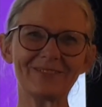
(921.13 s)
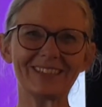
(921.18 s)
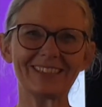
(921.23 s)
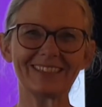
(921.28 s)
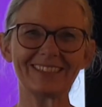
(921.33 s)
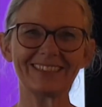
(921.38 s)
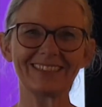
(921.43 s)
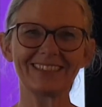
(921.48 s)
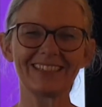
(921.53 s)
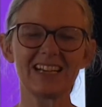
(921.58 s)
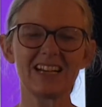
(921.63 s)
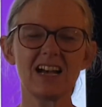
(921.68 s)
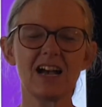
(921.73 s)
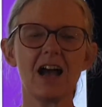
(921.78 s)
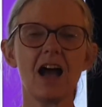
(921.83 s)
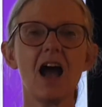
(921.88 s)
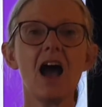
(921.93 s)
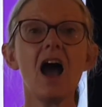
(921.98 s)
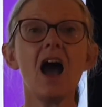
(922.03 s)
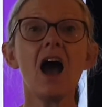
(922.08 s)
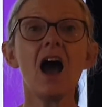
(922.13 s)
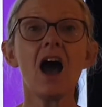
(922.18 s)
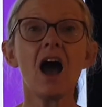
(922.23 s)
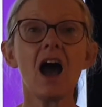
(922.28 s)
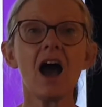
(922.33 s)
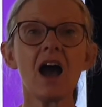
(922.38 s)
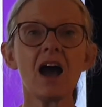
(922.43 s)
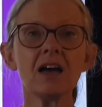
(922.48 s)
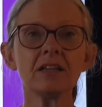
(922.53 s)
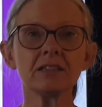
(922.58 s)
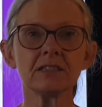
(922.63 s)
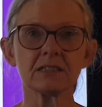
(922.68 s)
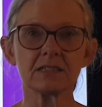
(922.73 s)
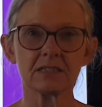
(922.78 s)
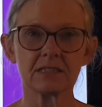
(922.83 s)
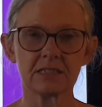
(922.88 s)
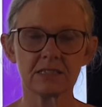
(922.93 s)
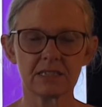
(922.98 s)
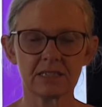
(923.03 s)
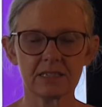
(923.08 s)
one?
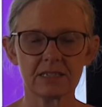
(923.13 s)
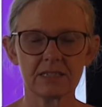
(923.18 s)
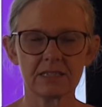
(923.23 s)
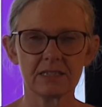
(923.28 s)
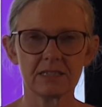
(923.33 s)
Hunt.